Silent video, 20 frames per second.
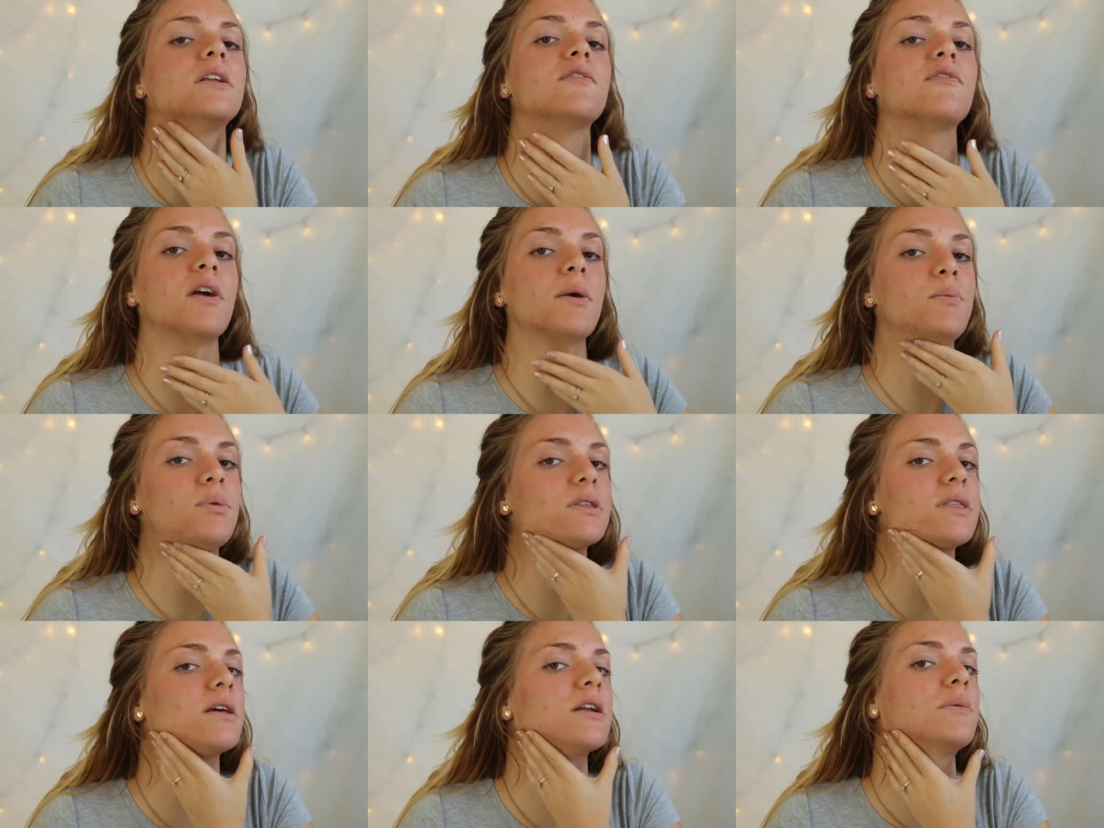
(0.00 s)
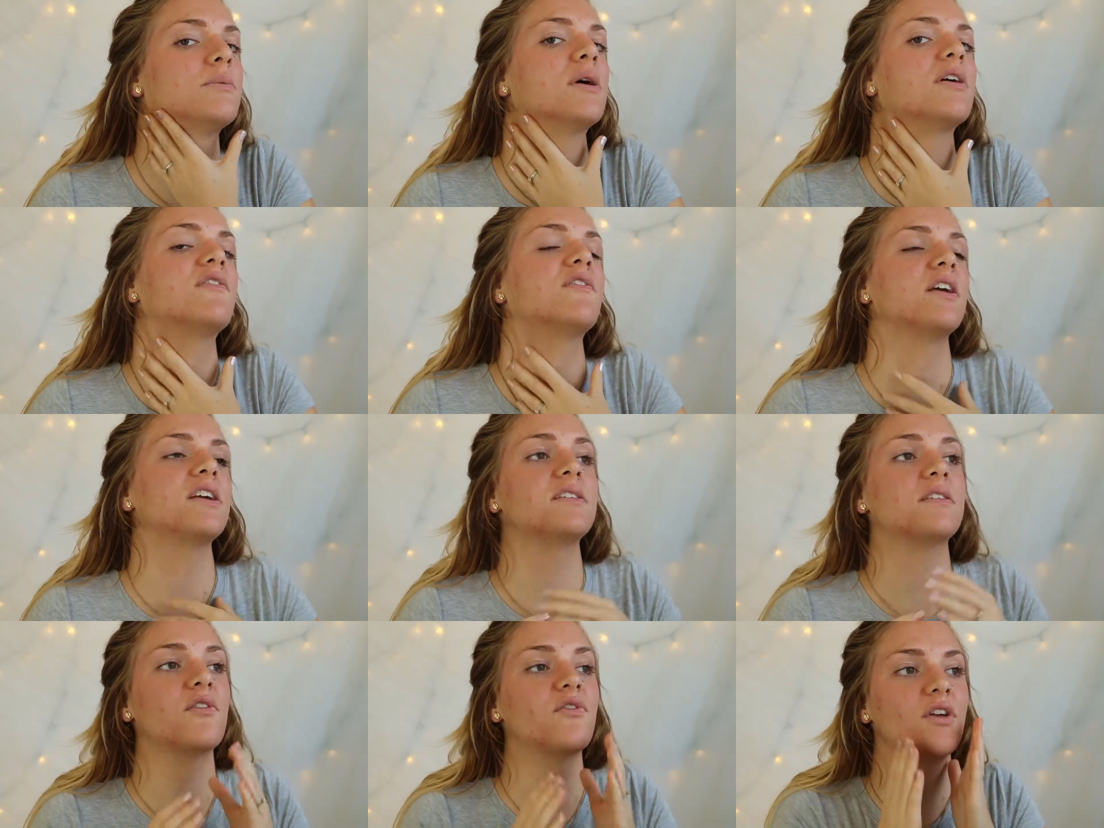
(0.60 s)
If I put that on my
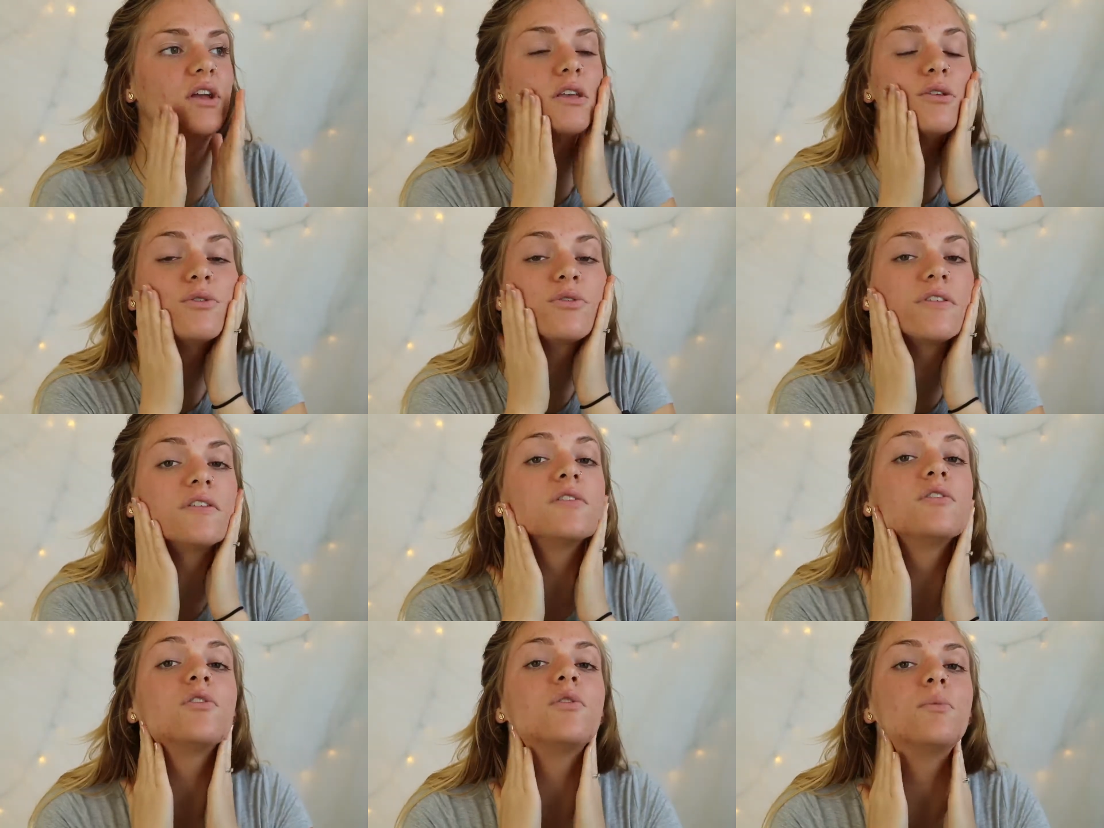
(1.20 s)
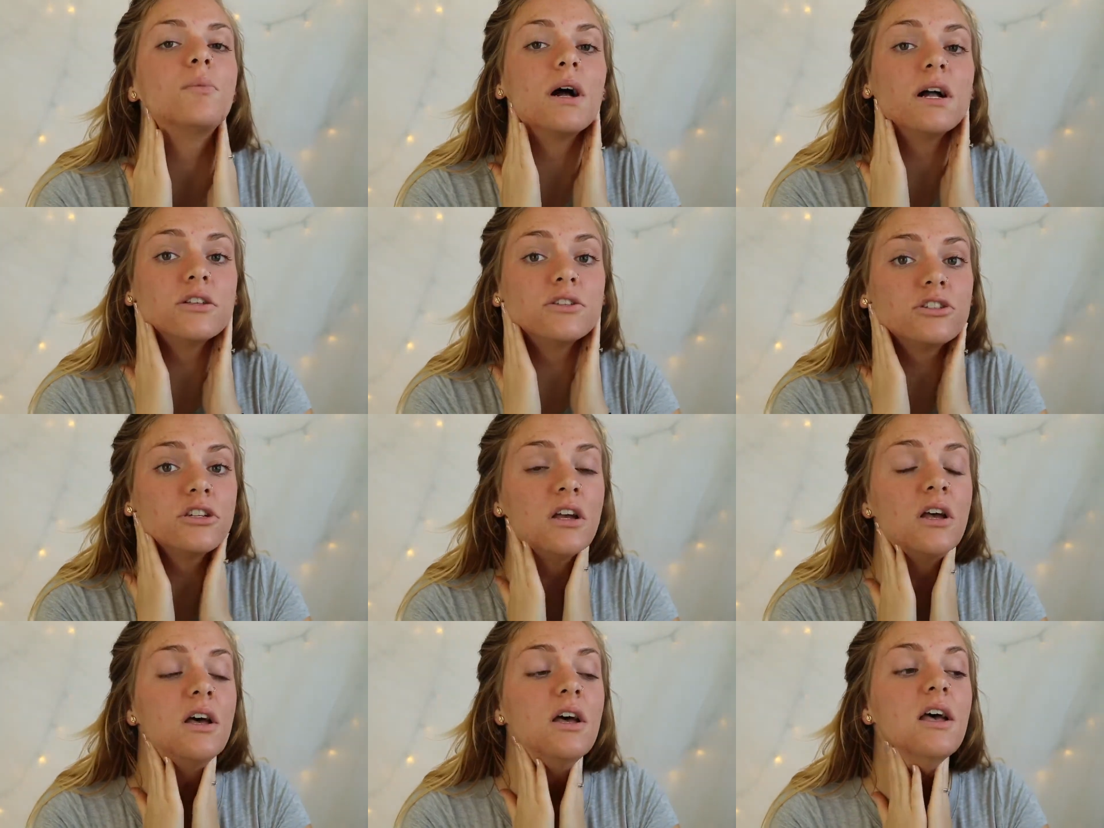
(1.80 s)
face, if I use it too
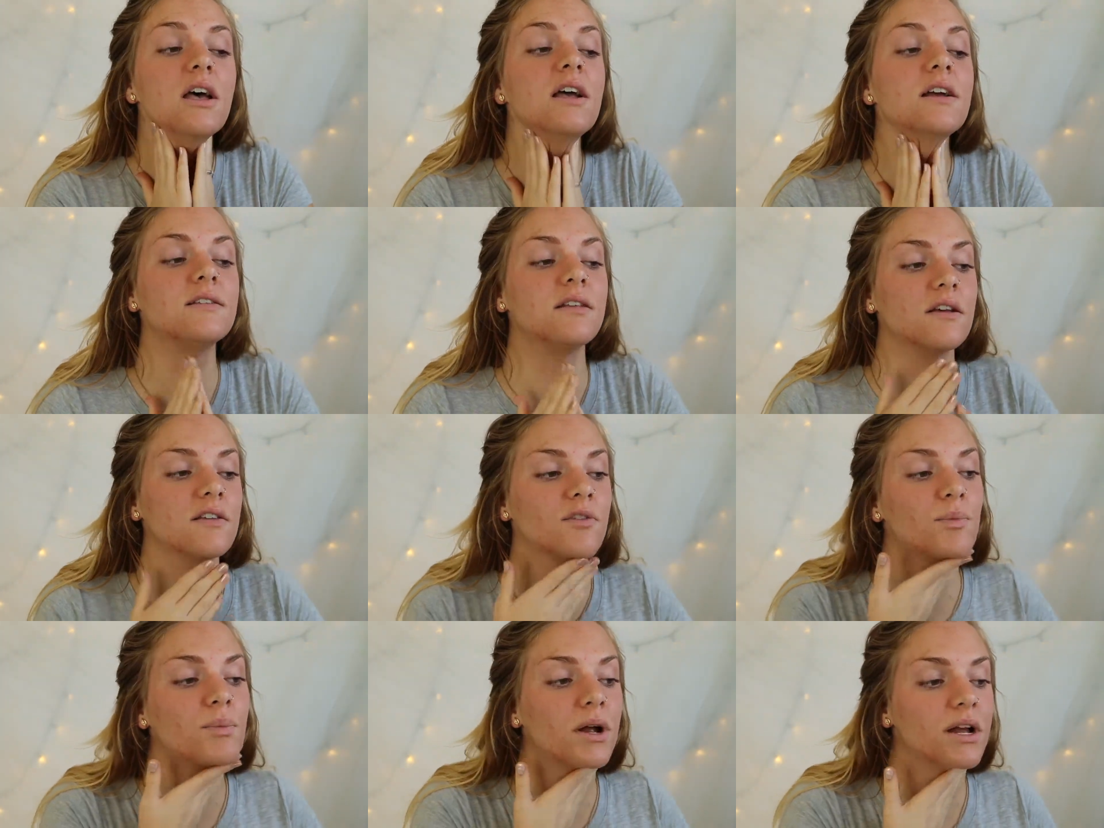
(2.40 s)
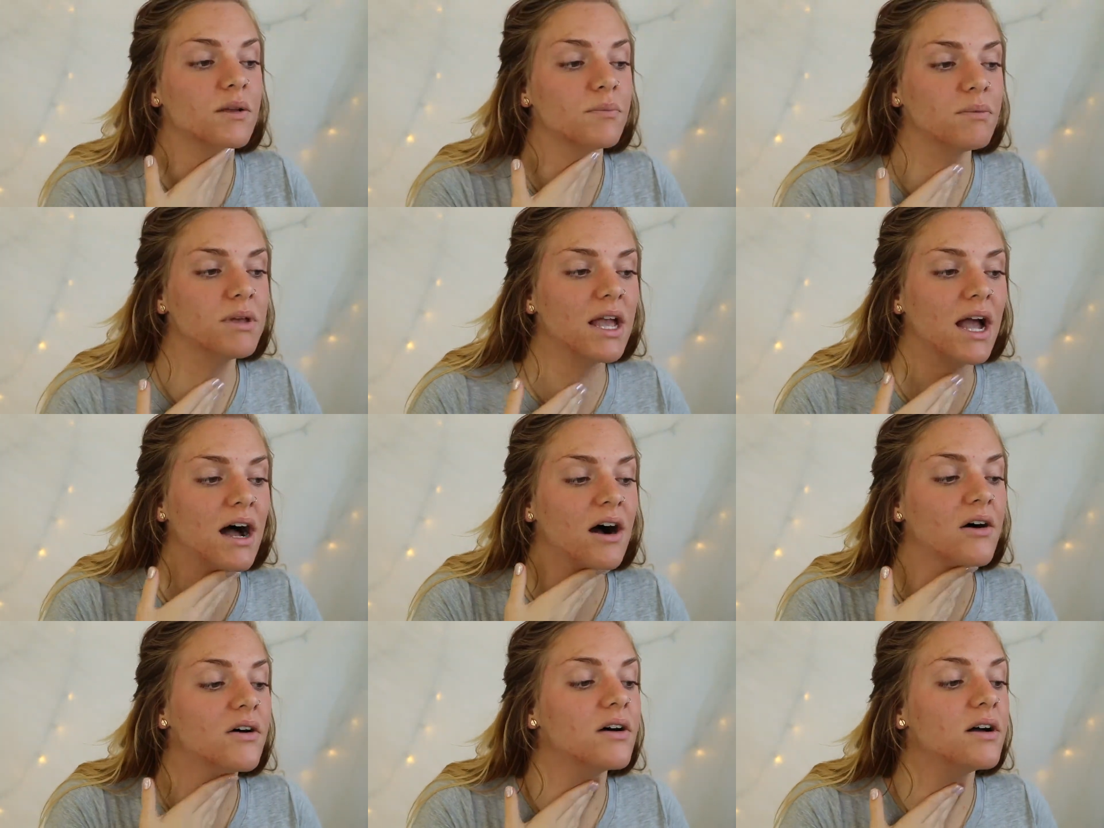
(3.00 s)
much, it does break me
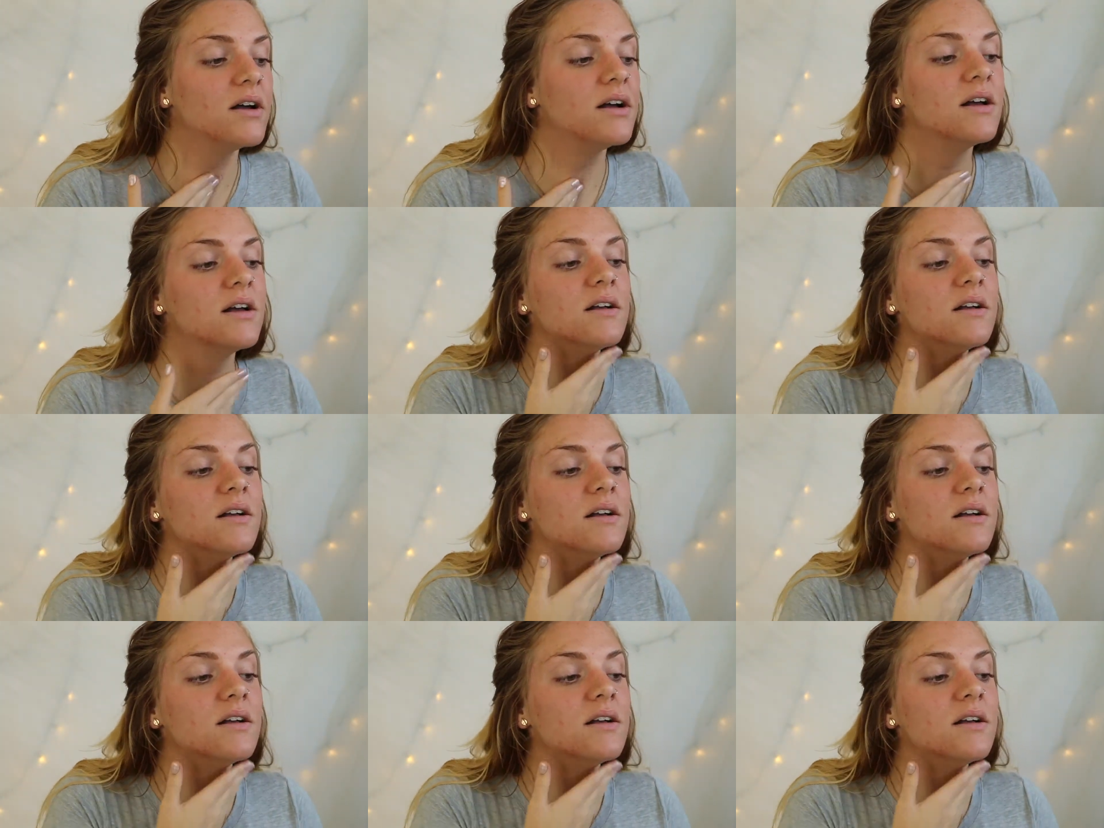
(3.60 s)
out.